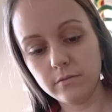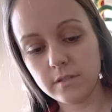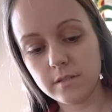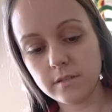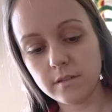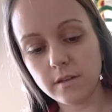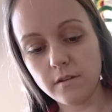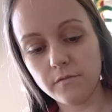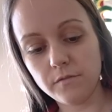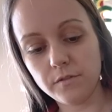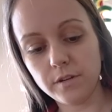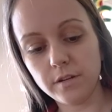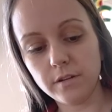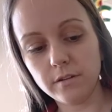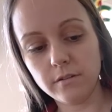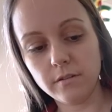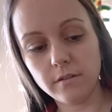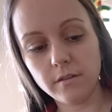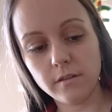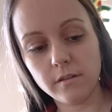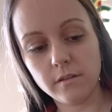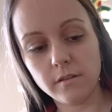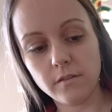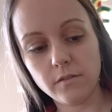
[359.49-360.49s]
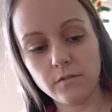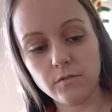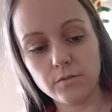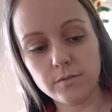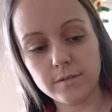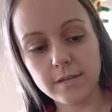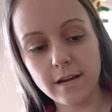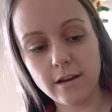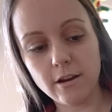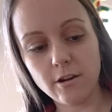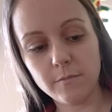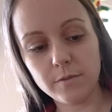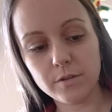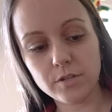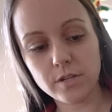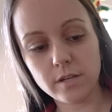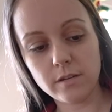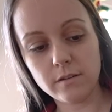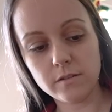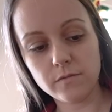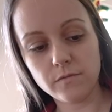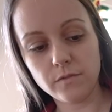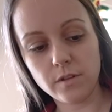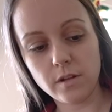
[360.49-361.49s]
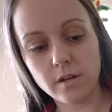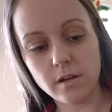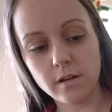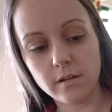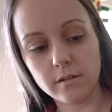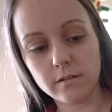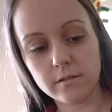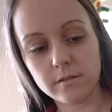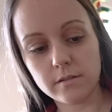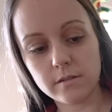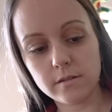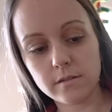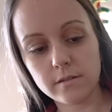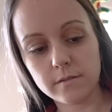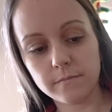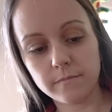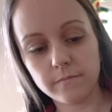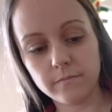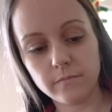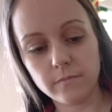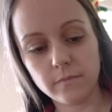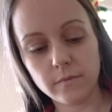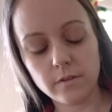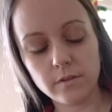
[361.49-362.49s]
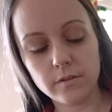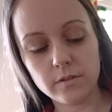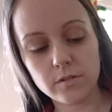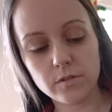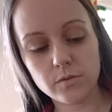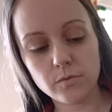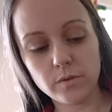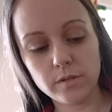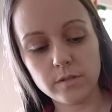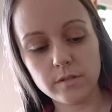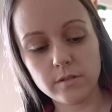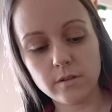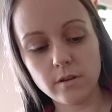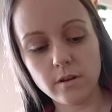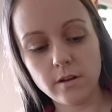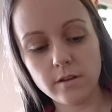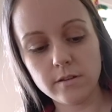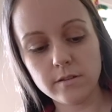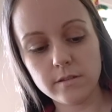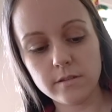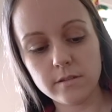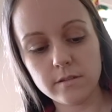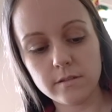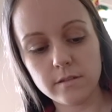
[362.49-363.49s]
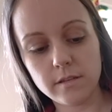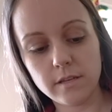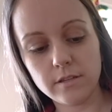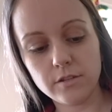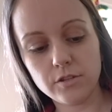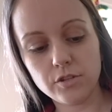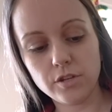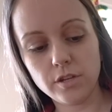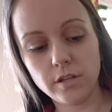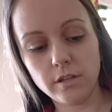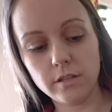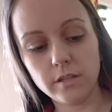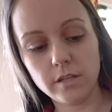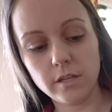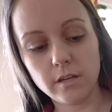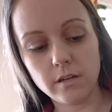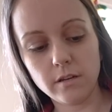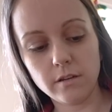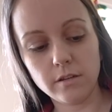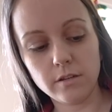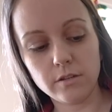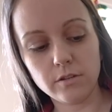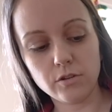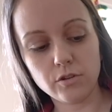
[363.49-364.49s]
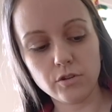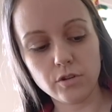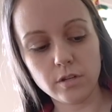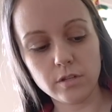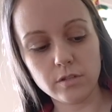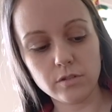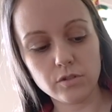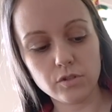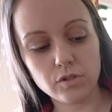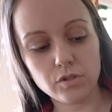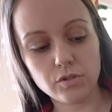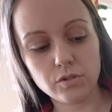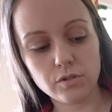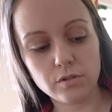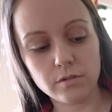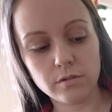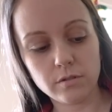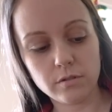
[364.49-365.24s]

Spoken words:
discovered through Tara Michelle's vlogs. Soy sauce and chili onion crunch.